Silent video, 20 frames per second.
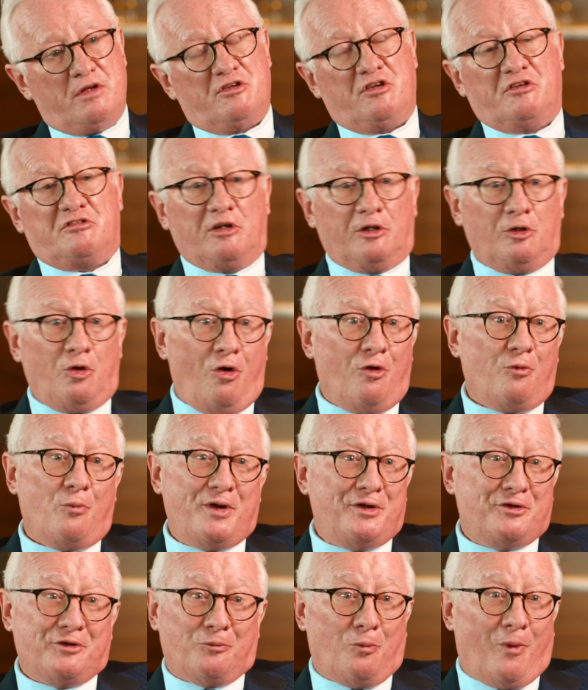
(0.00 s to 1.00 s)
So it's a
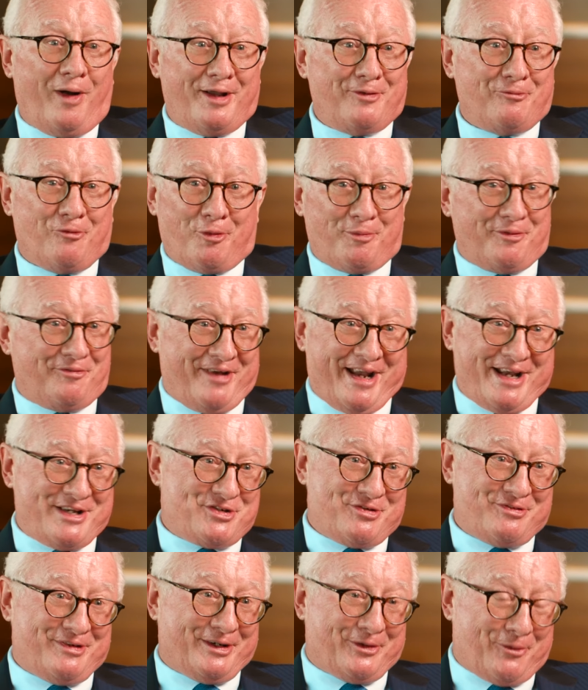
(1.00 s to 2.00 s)
long-winded way, Rob, of
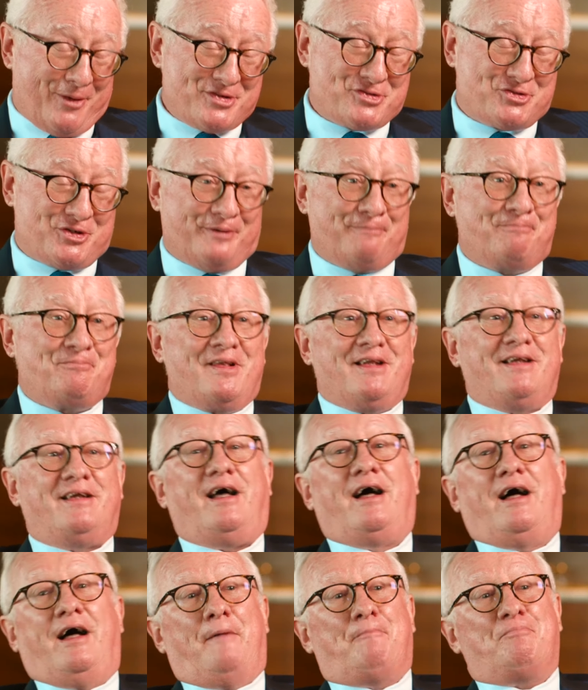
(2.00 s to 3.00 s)
answering your question.
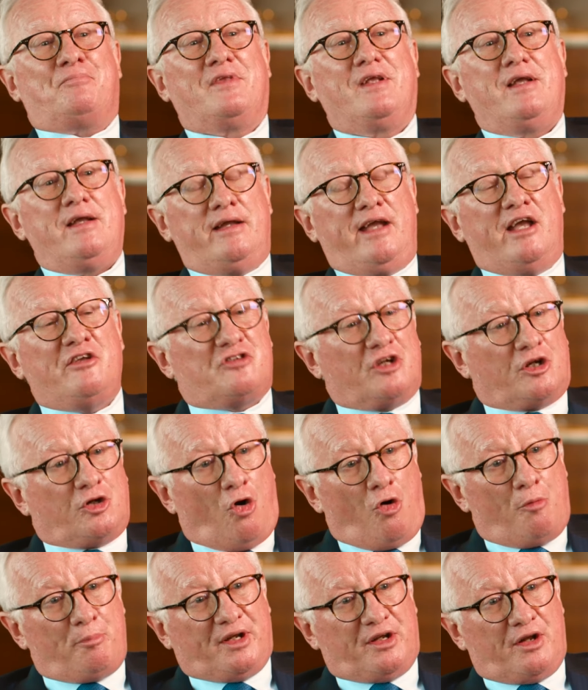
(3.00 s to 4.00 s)
It's a
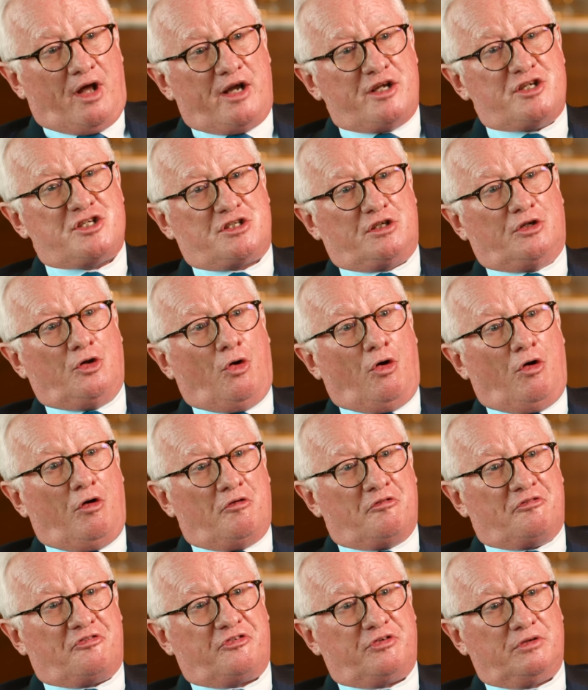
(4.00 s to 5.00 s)
combination
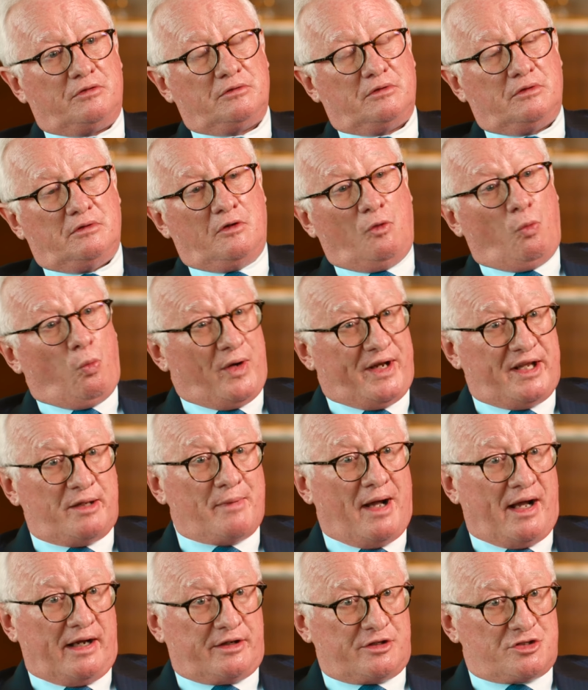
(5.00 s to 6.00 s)
of winning
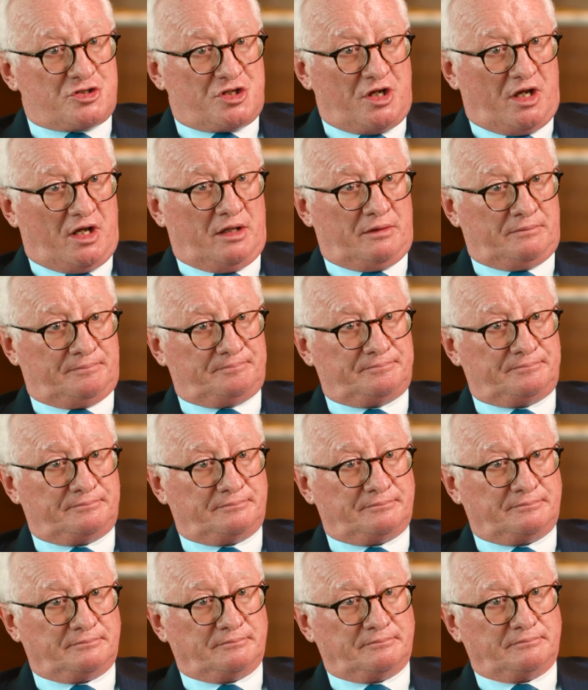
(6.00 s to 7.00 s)
market share
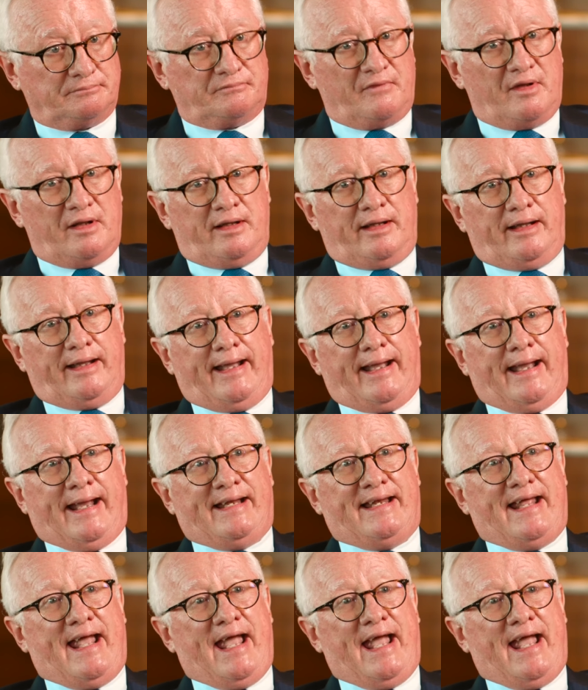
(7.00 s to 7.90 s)
and